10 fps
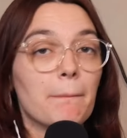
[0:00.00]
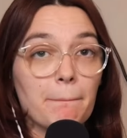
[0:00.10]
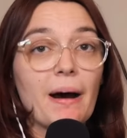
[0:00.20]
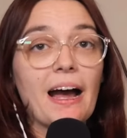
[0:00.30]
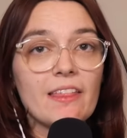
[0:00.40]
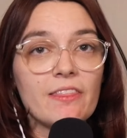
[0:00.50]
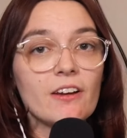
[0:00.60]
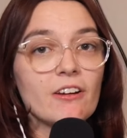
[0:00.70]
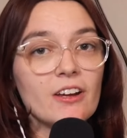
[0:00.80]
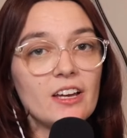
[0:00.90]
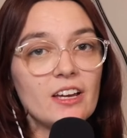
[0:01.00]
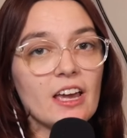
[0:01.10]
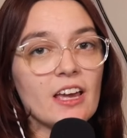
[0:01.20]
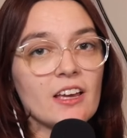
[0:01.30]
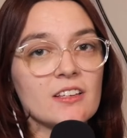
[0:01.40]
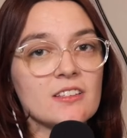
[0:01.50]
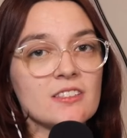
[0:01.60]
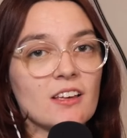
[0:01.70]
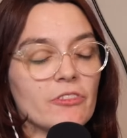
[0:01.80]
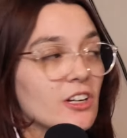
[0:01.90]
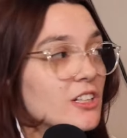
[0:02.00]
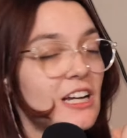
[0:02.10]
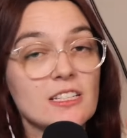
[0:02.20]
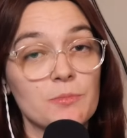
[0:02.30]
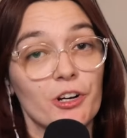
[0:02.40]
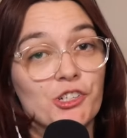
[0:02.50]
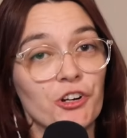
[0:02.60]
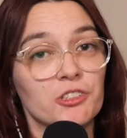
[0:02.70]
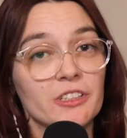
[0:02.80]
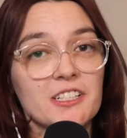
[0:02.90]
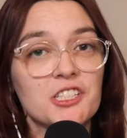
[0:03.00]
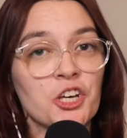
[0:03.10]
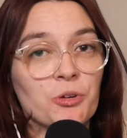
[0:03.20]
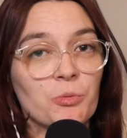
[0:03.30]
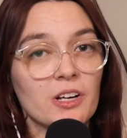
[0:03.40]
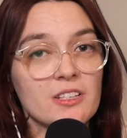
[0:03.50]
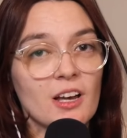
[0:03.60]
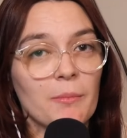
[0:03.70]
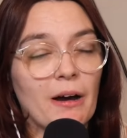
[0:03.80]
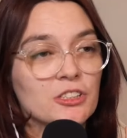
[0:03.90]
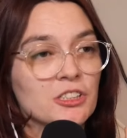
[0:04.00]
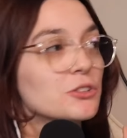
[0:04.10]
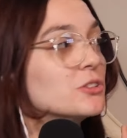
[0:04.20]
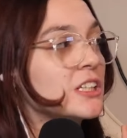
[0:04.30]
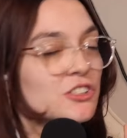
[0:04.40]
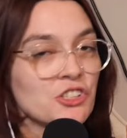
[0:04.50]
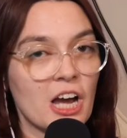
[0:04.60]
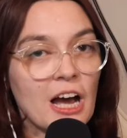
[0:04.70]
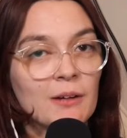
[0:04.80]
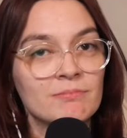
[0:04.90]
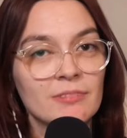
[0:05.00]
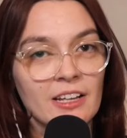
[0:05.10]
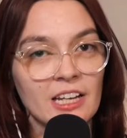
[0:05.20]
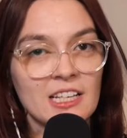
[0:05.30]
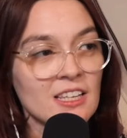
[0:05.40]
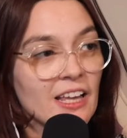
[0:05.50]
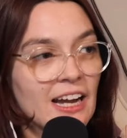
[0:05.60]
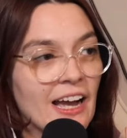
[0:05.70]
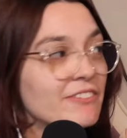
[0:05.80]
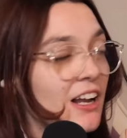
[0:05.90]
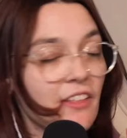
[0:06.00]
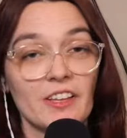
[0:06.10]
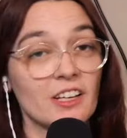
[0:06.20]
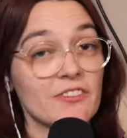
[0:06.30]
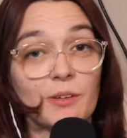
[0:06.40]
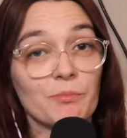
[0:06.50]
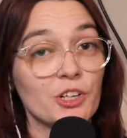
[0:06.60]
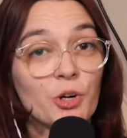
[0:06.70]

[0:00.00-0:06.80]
My theory is the desperate journalist who was about to lose his job, and he's like, I've got to think of something